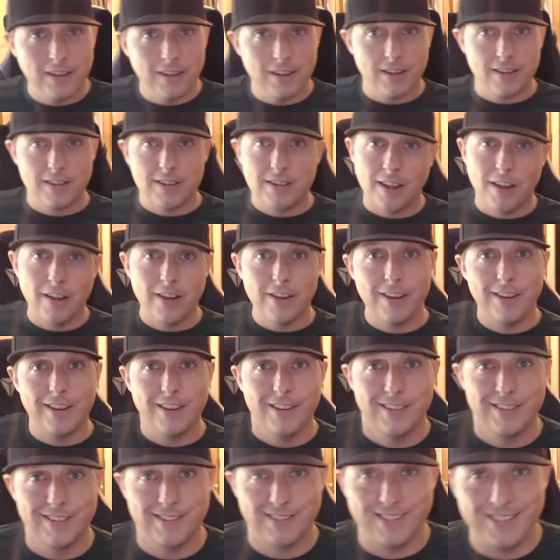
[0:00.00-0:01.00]
I tell you.
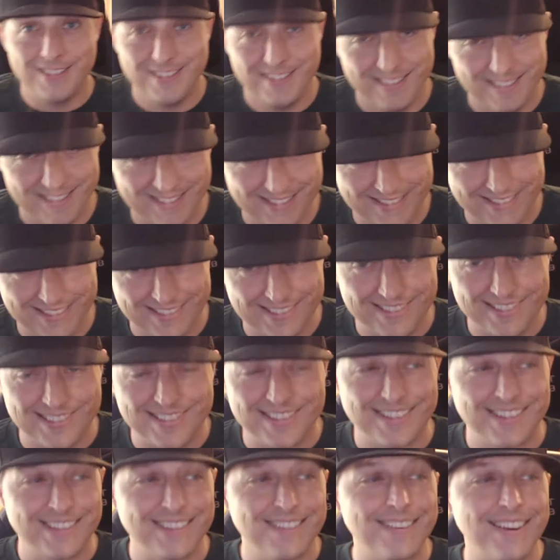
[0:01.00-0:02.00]

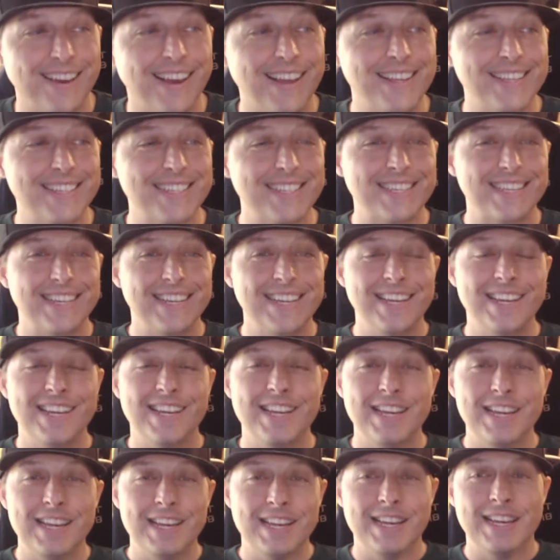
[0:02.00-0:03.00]
You guys
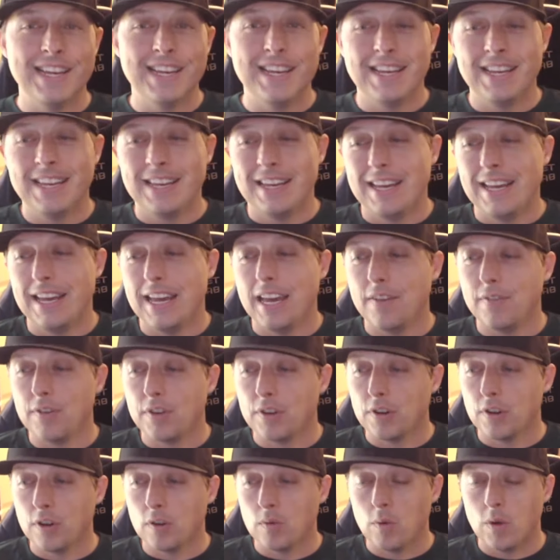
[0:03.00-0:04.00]
have a
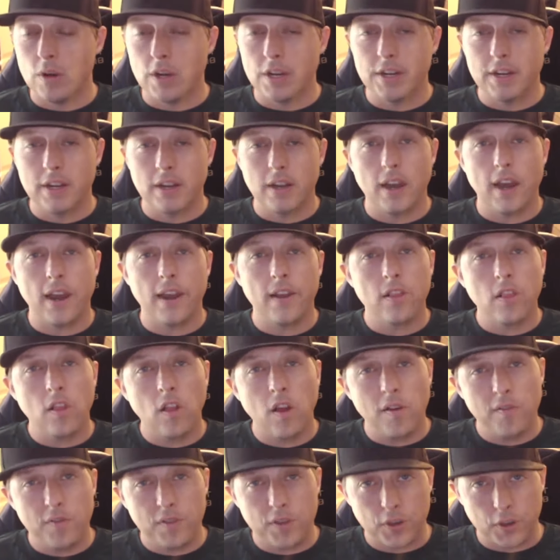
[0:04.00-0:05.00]
good one. I
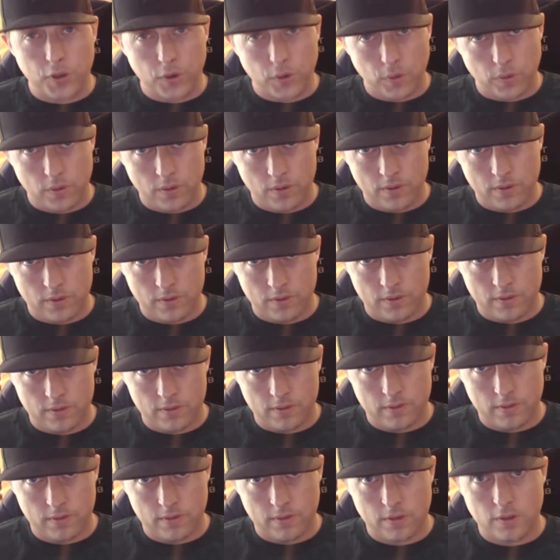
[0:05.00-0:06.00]
love you.
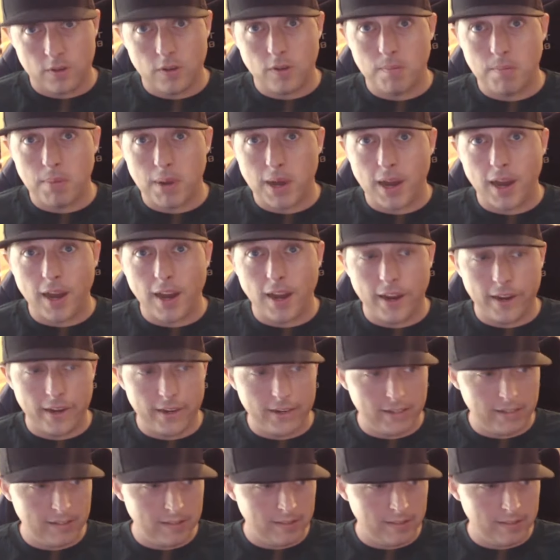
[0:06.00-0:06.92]
Goodbye.